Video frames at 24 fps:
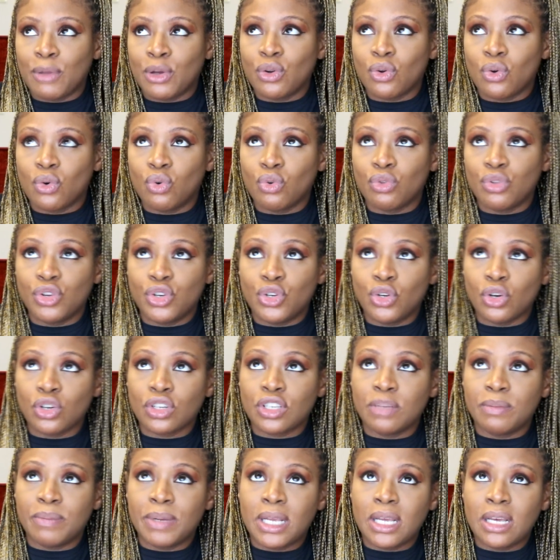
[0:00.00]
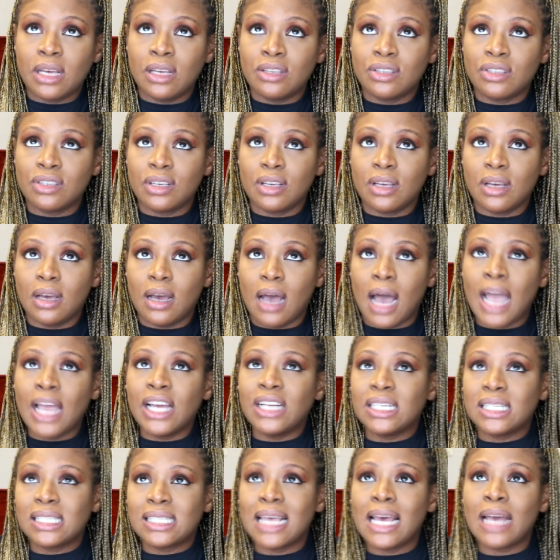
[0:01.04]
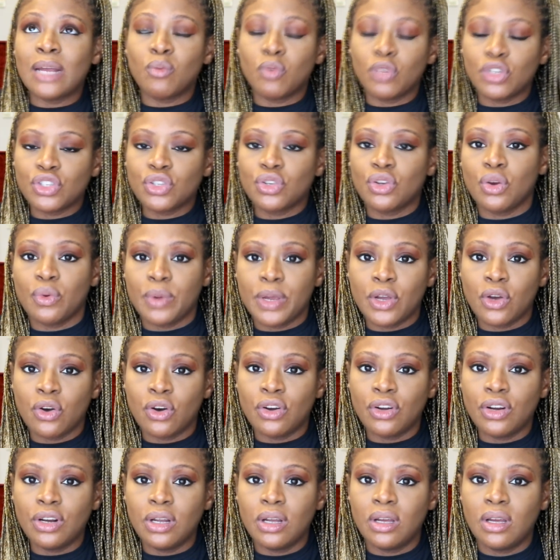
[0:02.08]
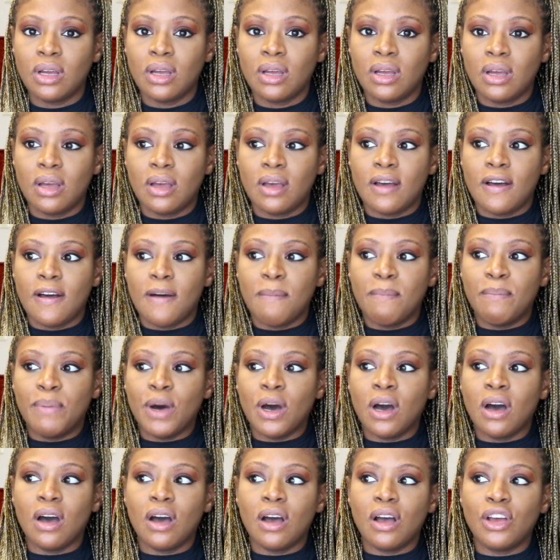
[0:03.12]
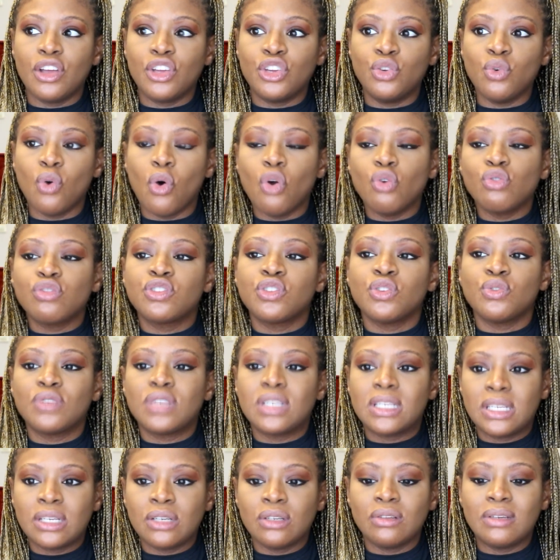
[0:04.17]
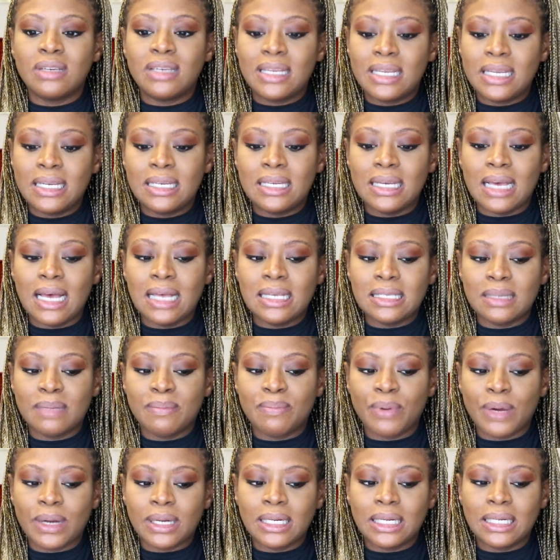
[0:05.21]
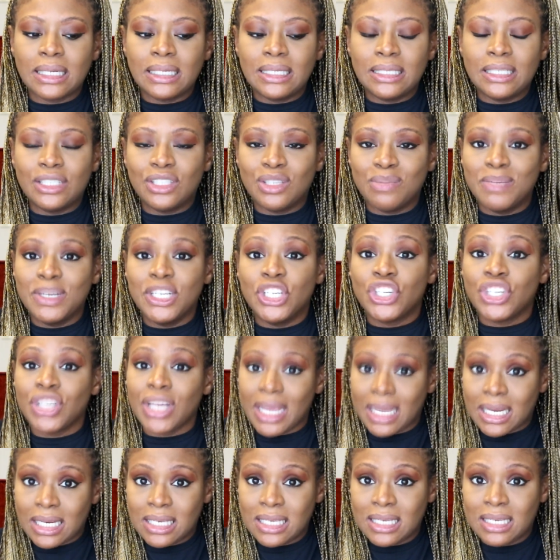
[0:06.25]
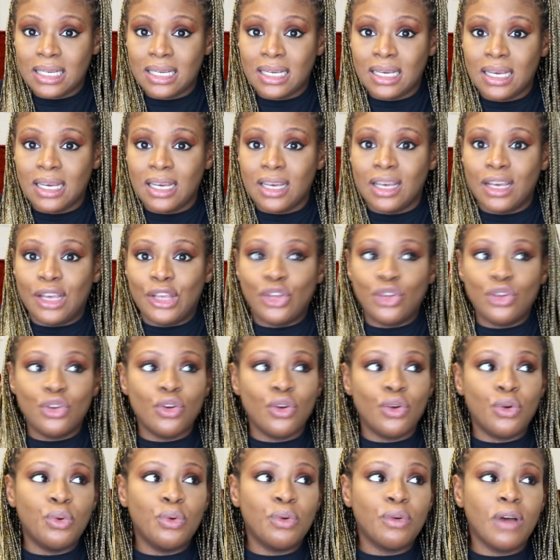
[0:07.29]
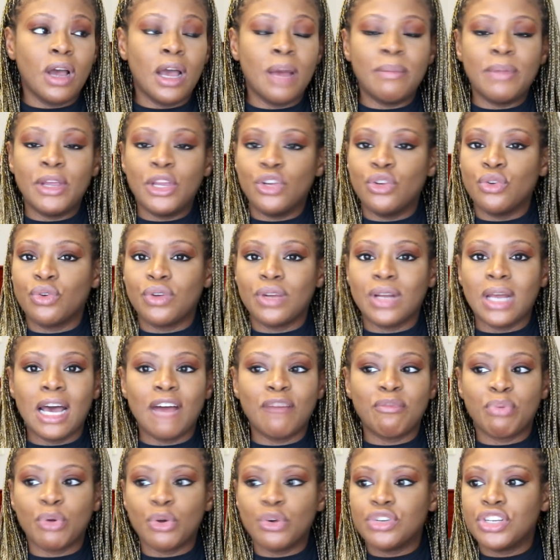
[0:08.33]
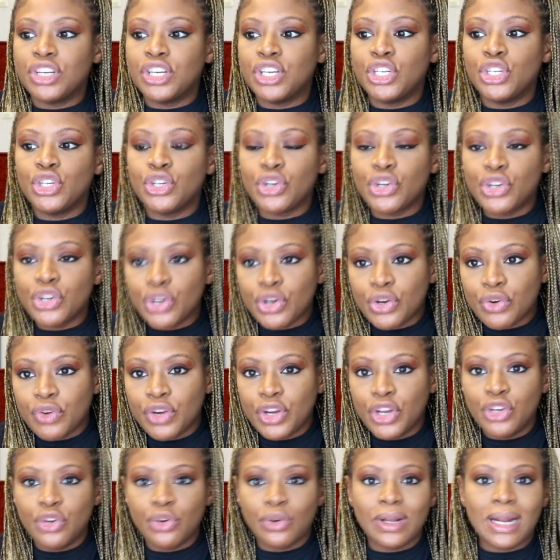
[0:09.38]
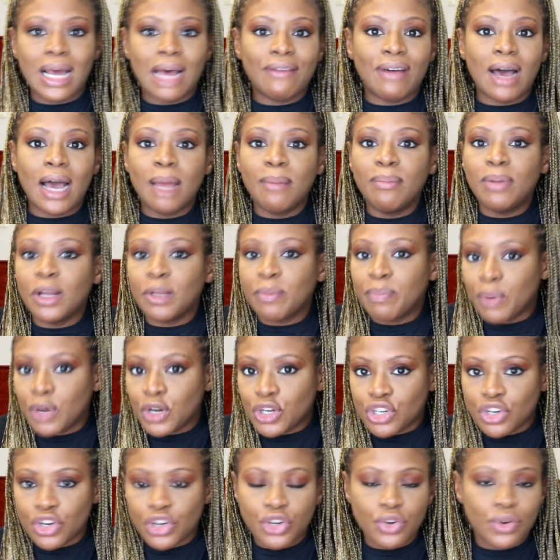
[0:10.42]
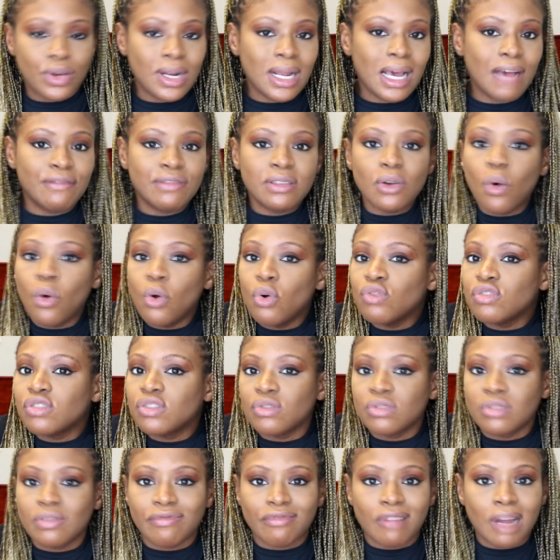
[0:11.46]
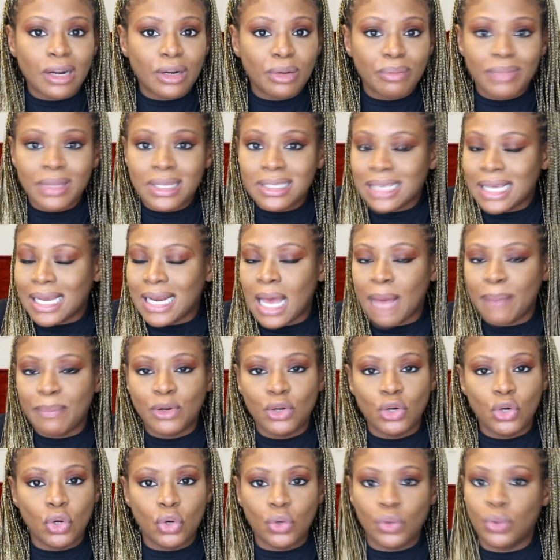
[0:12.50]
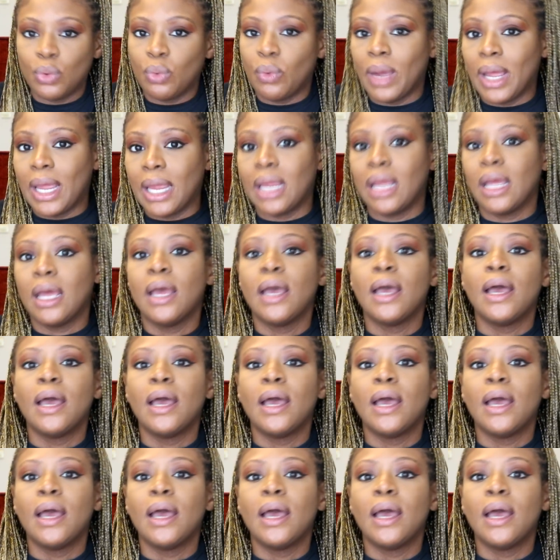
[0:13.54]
going to call the doctor, because I understand what's going on, but you also still need, as a pregnant lady, to be checked. You know, I mean, you could have protein in your urine, you could have high blood pressure, you could have all sorts of random things can happen along the way.